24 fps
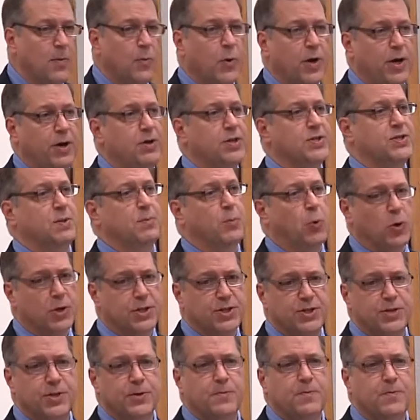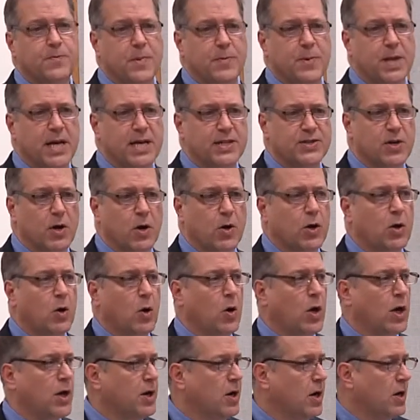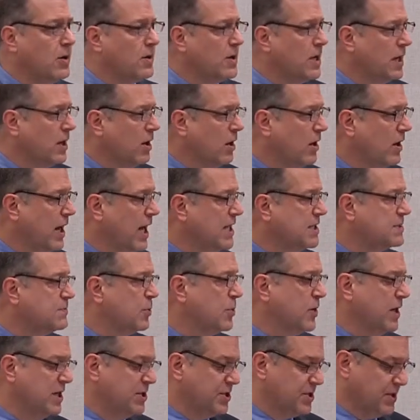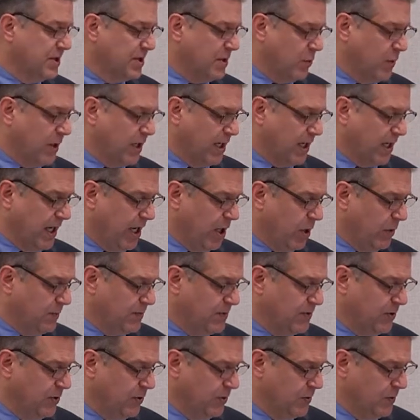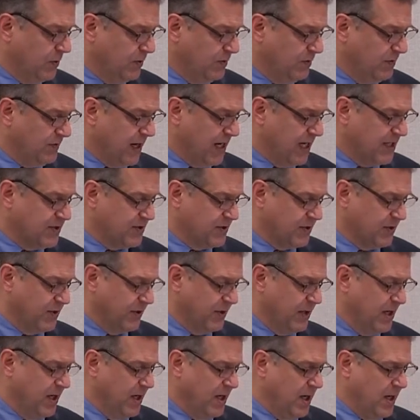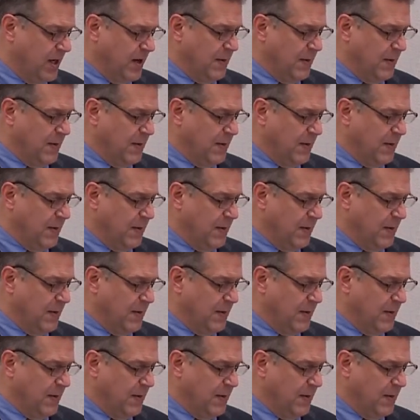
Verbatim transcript: We're here to support you. I mean, that's our goal and our, and our aspiration that we can help to foster